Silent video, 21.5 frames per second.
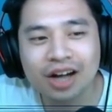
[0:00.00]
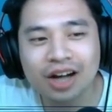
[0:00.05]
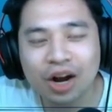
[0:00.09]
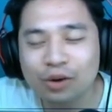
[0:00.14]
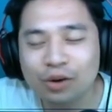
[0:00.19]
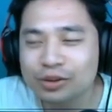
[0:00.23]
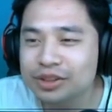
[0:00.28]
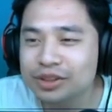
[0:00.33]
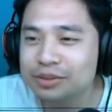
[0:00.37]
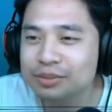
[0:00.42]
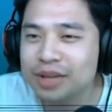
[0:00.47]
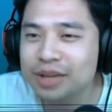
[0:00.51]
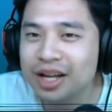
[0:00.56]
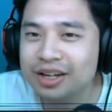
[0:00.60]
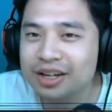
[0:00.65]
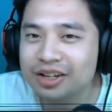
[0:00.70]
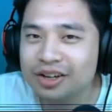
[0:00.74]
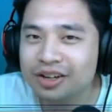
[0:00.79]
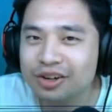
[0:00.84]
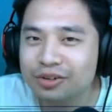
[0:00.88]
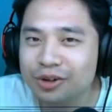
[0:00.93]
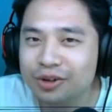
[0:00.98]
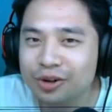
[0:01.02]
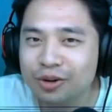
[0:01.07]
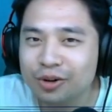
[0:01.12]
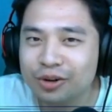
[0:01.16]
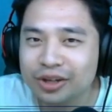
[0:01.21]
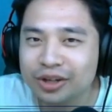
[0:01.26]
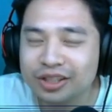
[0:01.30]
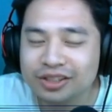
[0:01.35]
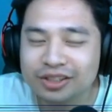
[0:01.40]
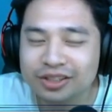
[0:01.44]
wasn't planning on
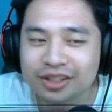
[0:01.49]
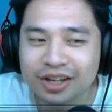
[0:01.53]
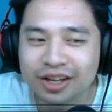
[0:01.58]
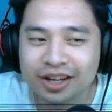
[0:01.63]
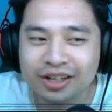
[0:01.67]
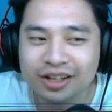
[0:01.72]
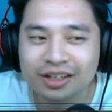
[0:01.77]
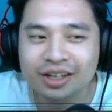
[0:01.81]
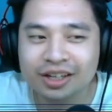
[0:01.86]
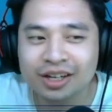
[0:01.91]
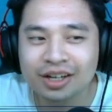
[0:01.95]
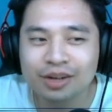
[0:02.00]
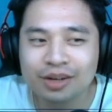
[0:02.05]
recording tonight,